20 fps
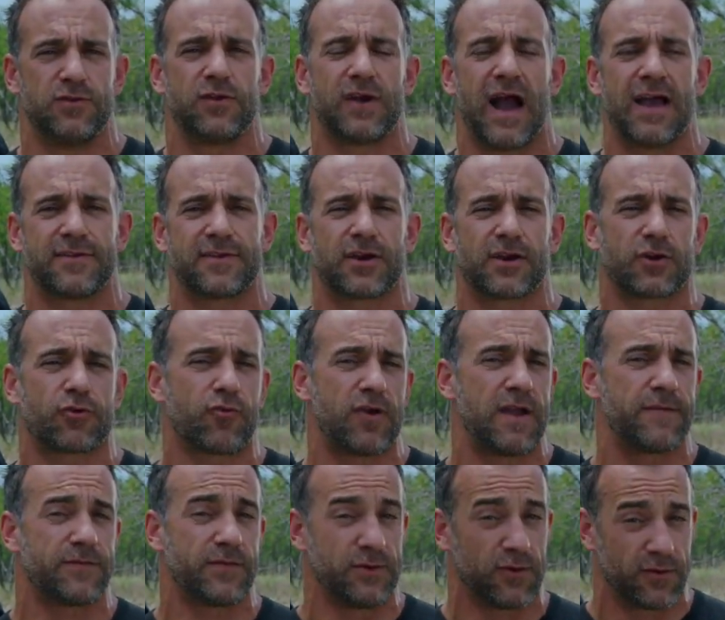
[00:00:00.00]
you guys are going to
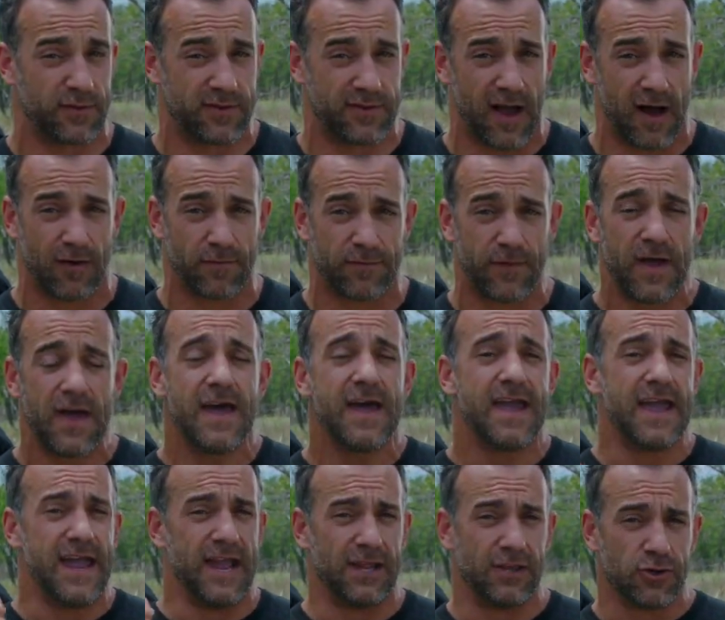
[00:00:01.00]
create for
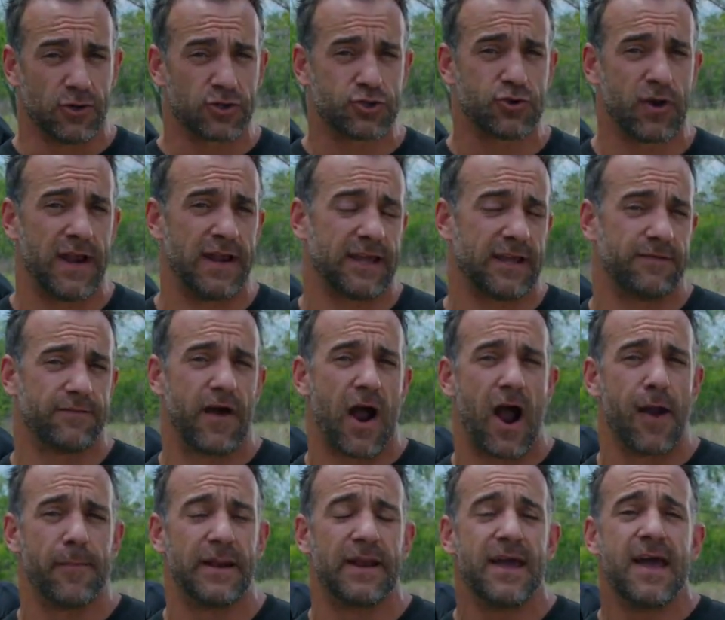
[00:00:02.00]
yourself in your training
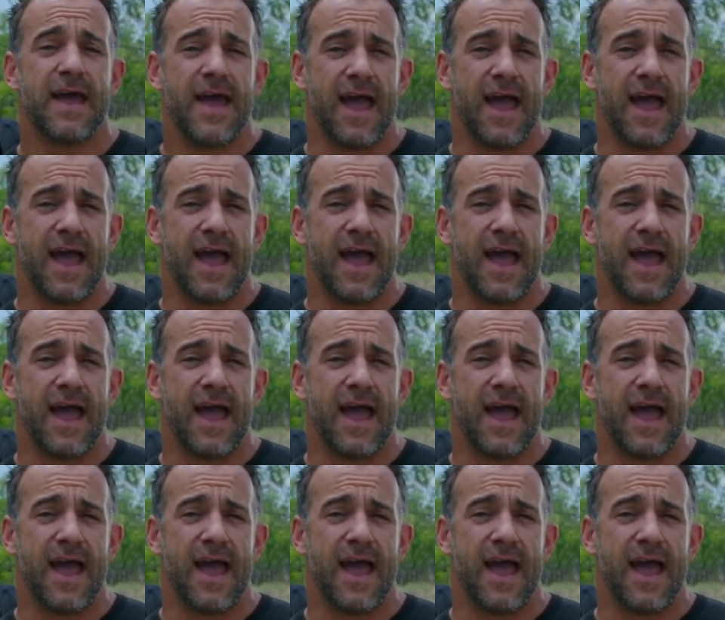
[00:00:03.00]
environment,